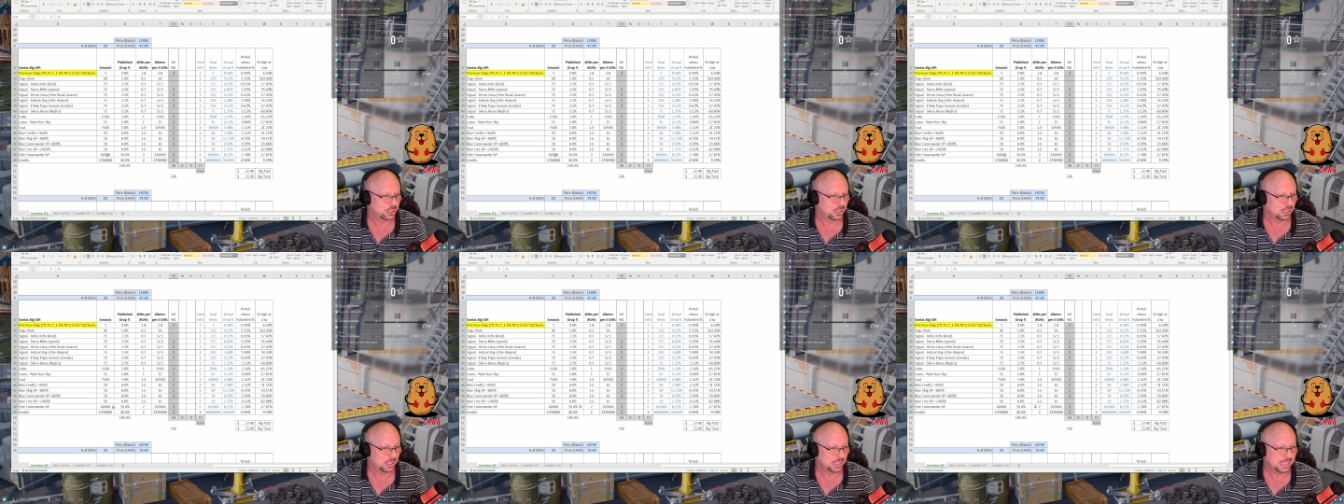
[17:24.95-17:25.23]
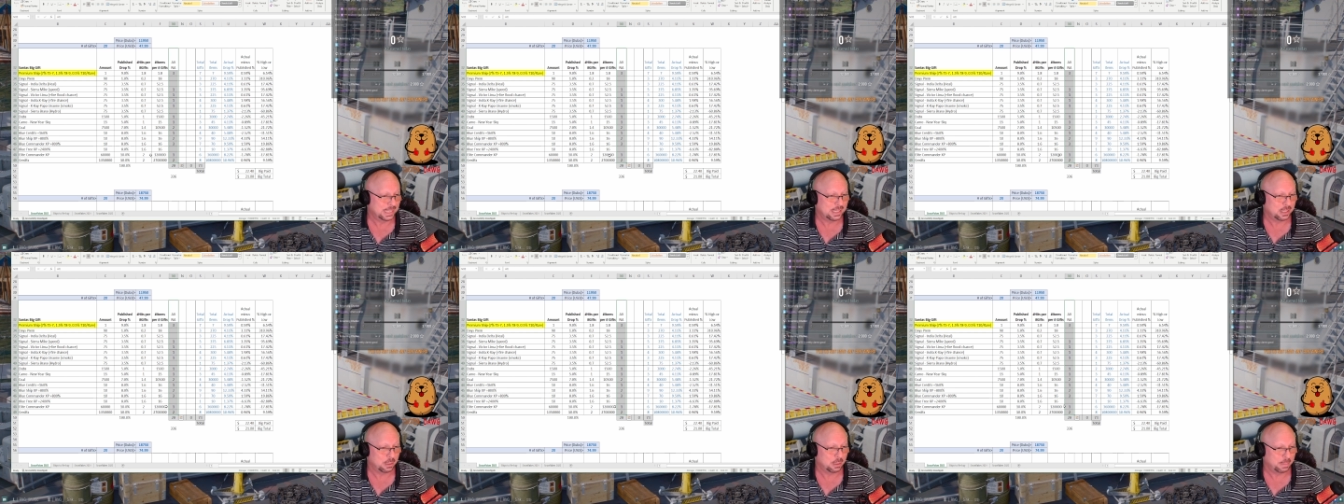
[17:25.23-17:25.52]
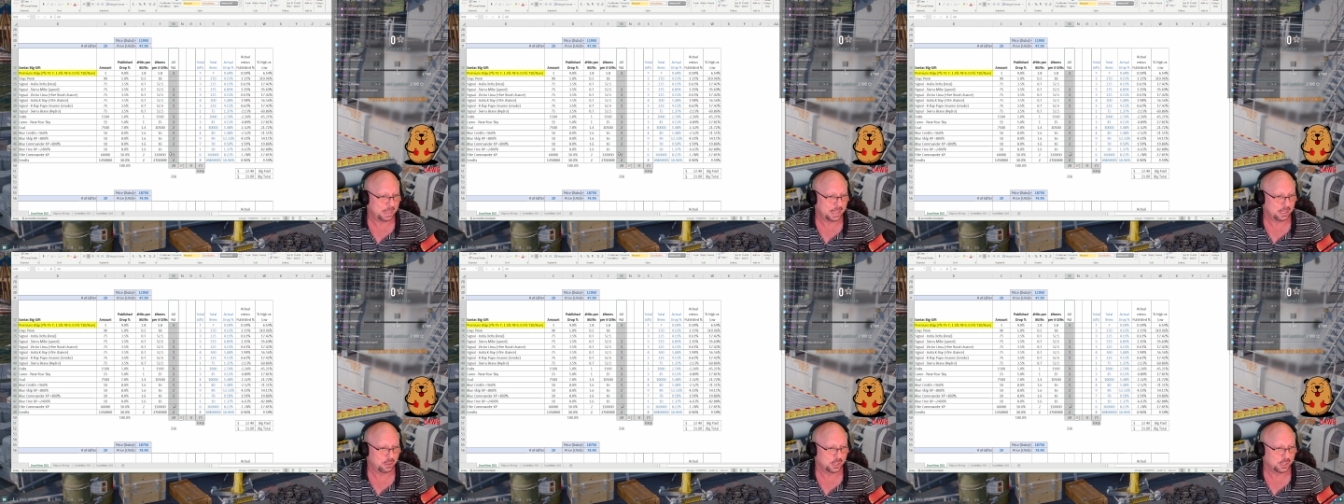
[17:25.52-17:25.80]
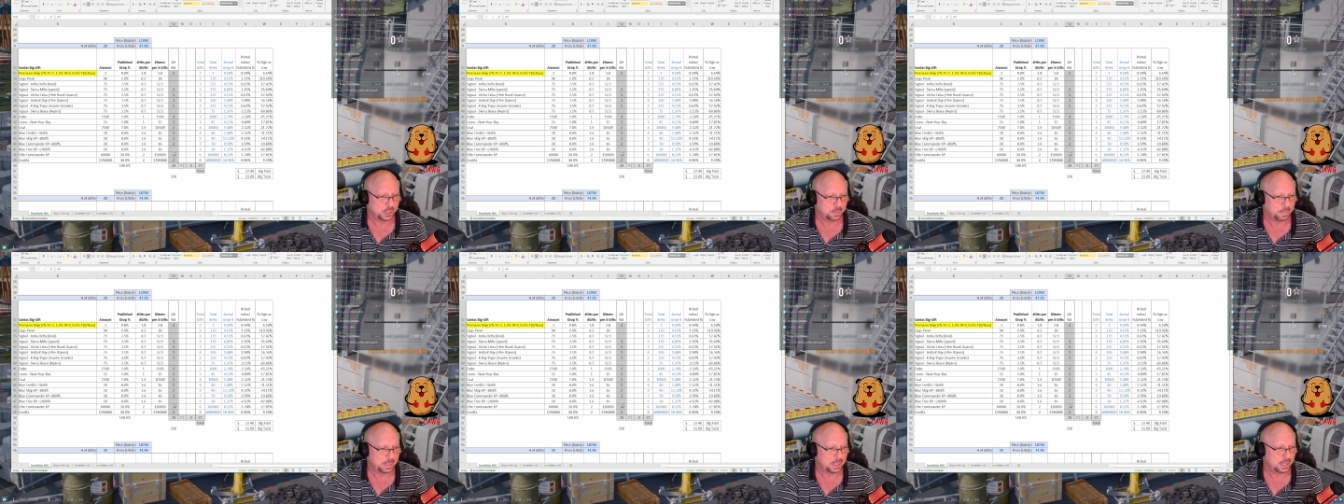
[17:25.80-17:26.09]
Elite Commander
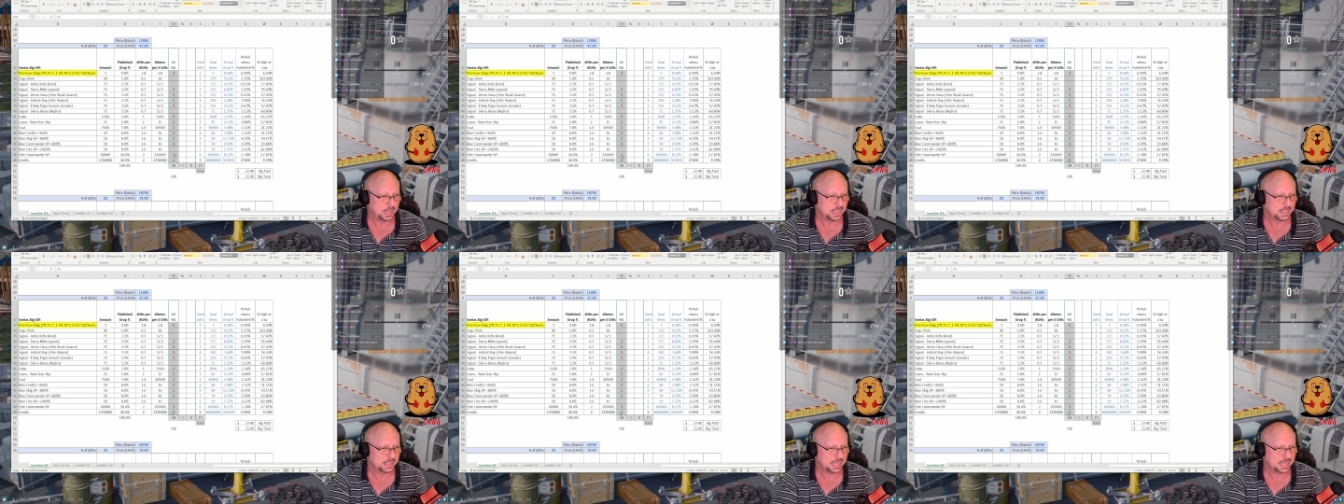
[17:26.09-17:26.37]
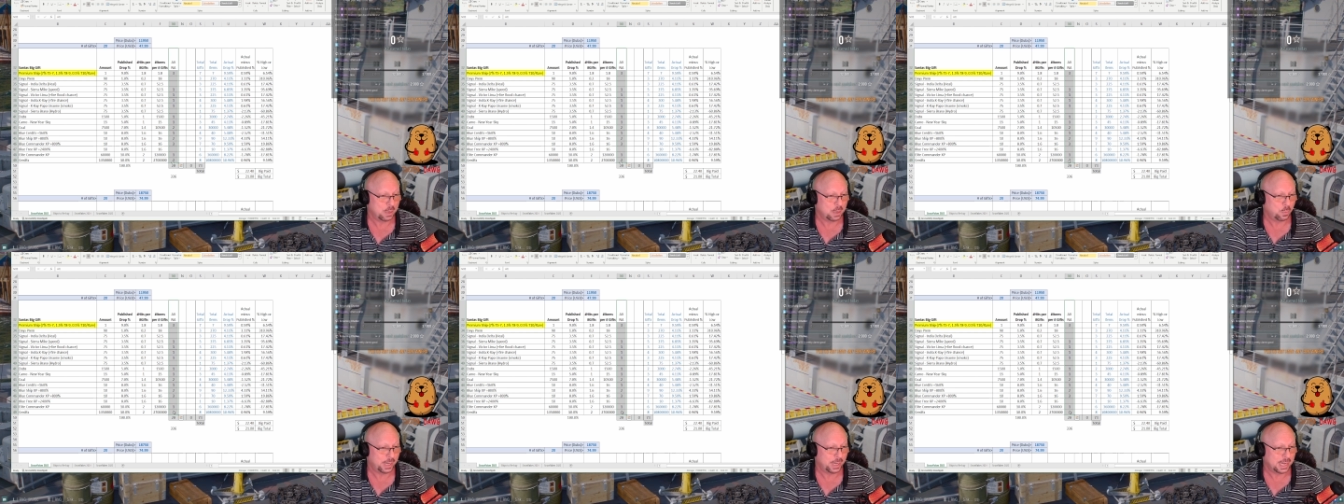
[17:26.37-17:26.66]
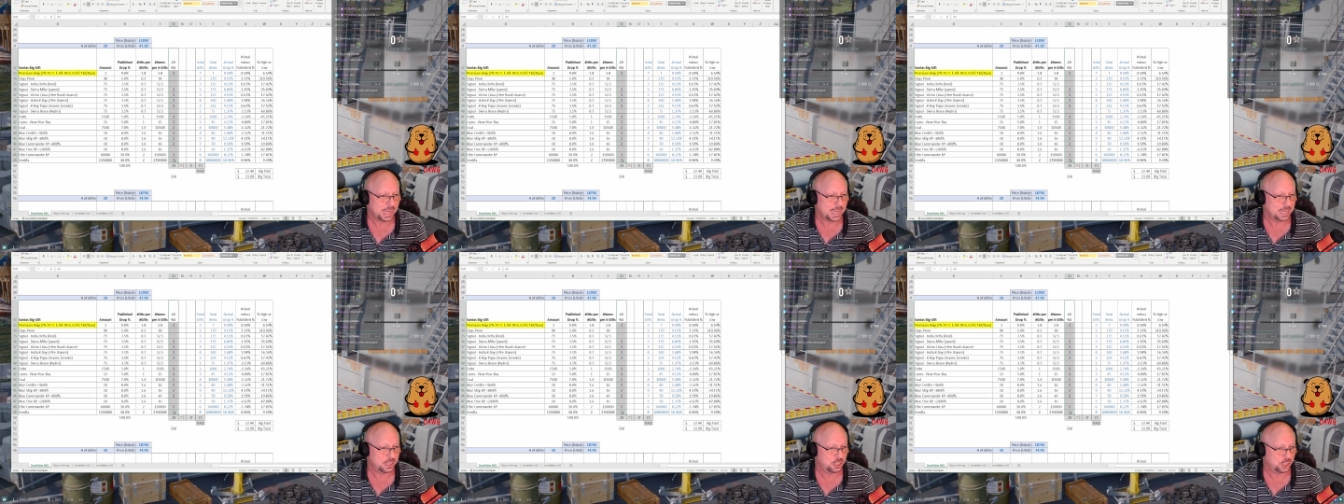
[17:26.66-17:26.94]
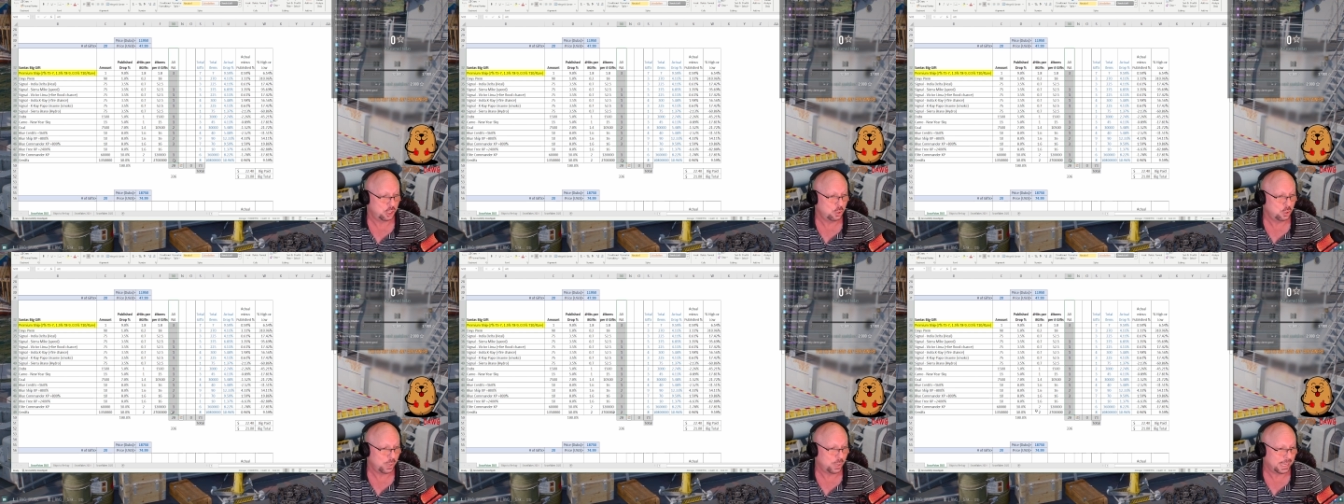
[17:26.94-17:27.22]
experience, and we got
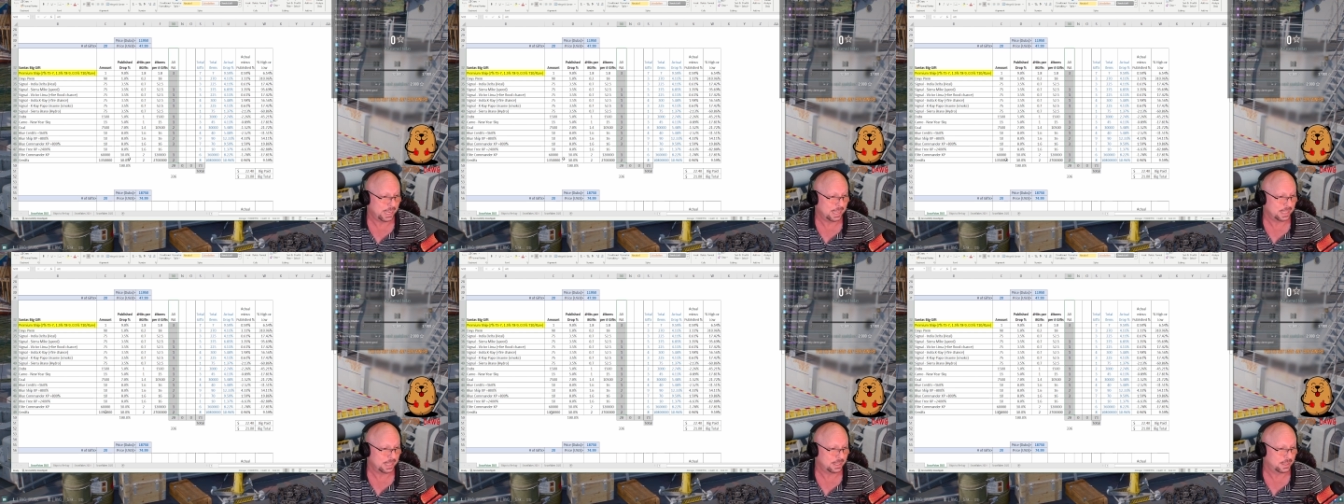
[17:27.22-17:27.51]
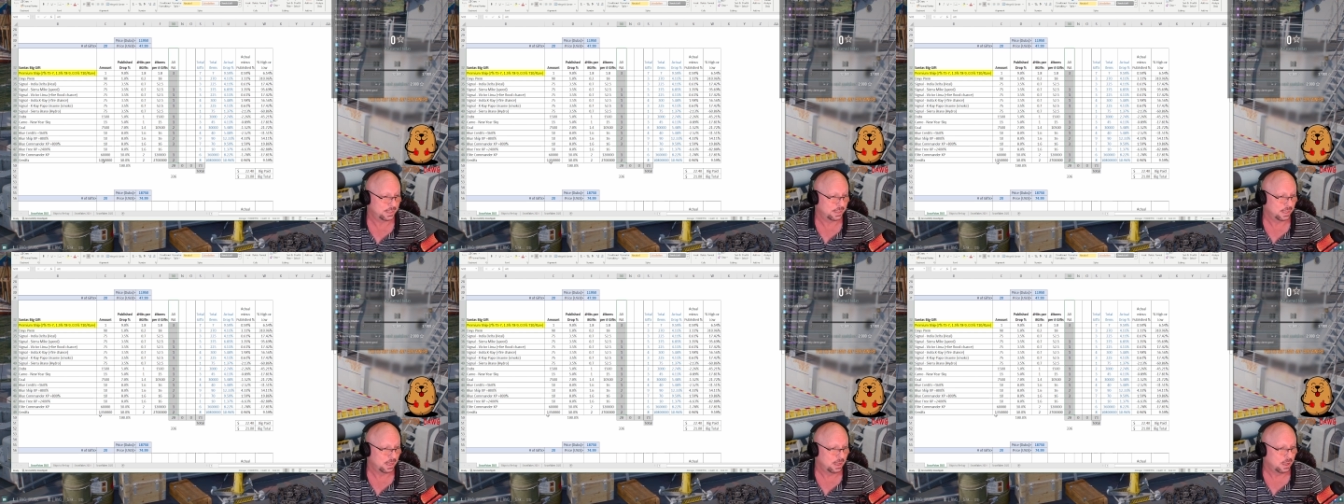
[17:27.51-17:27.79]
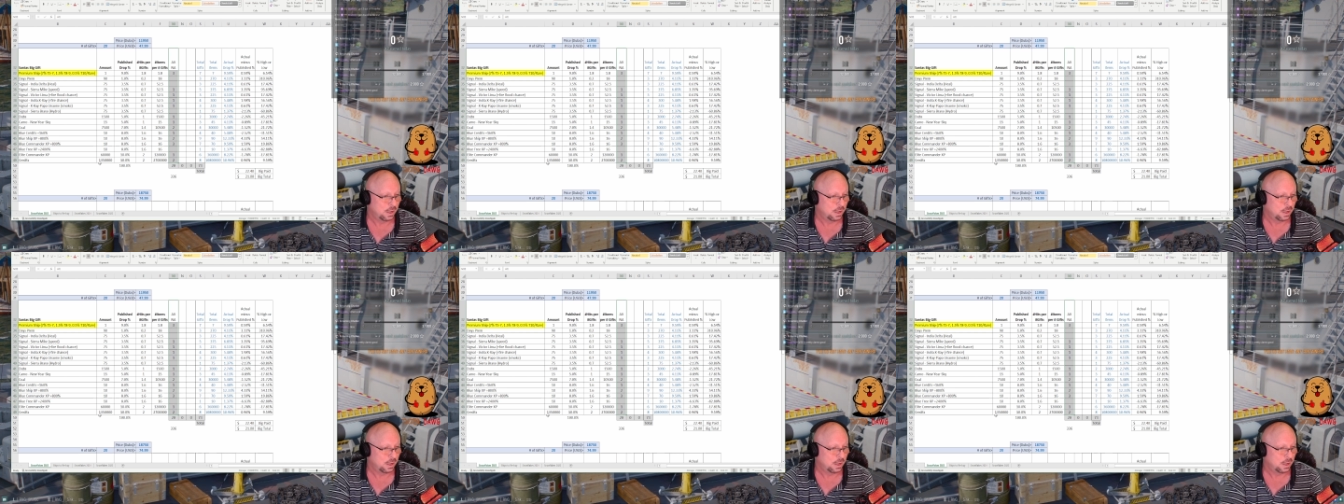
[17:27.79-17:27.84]
2 hits